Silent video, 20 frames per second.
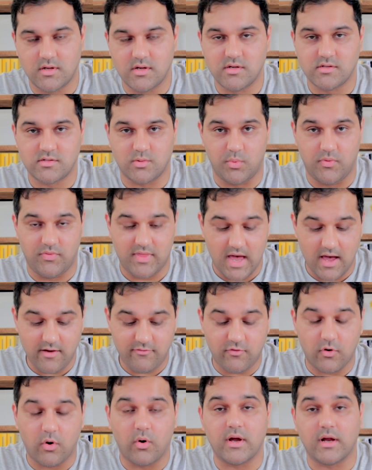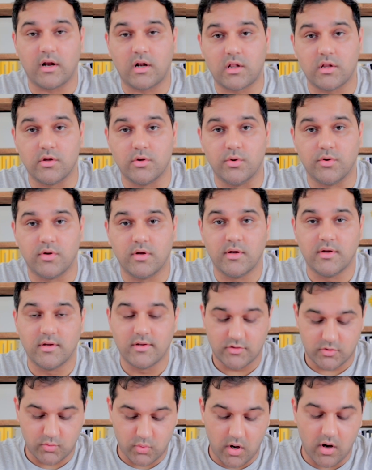So we therefore include
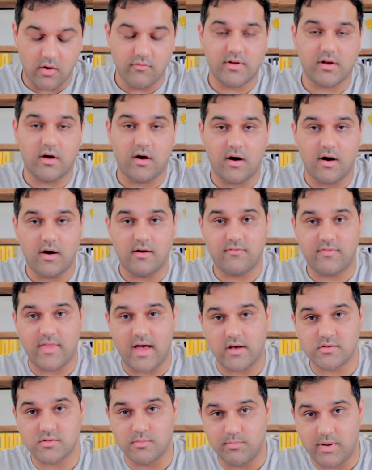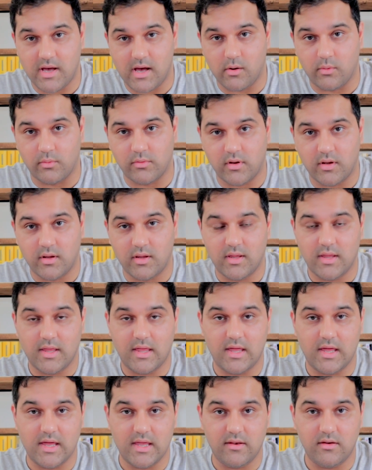£12,500
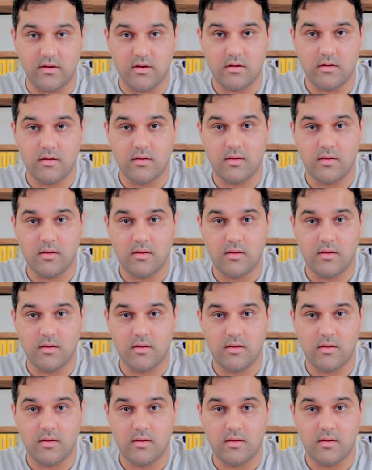in